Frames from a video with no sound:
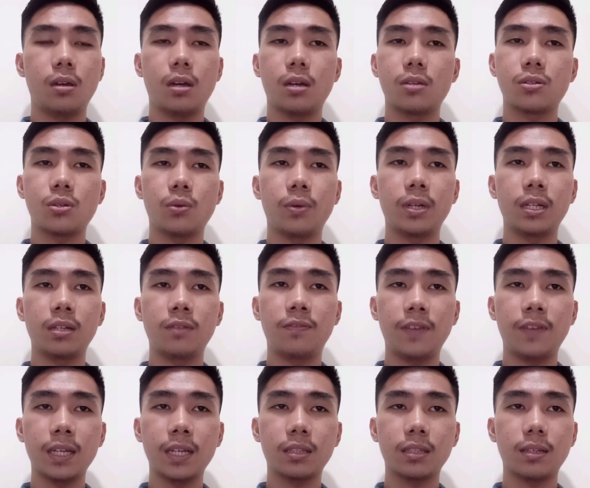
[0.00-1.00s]
So an
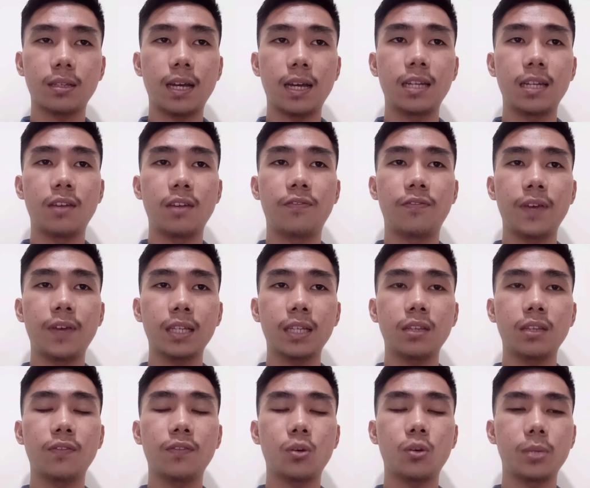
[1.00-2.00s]

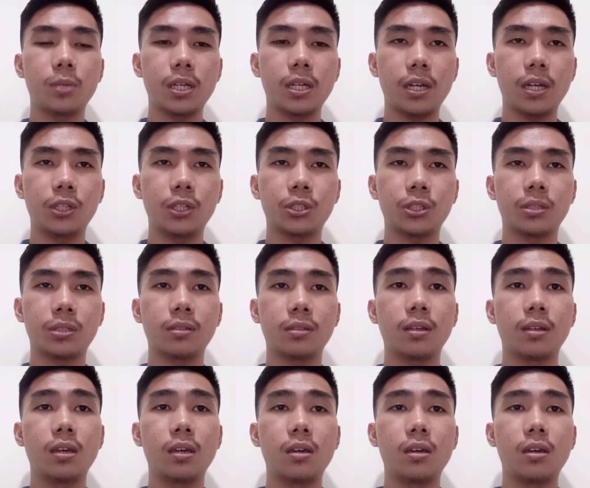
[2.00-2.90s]
effective communication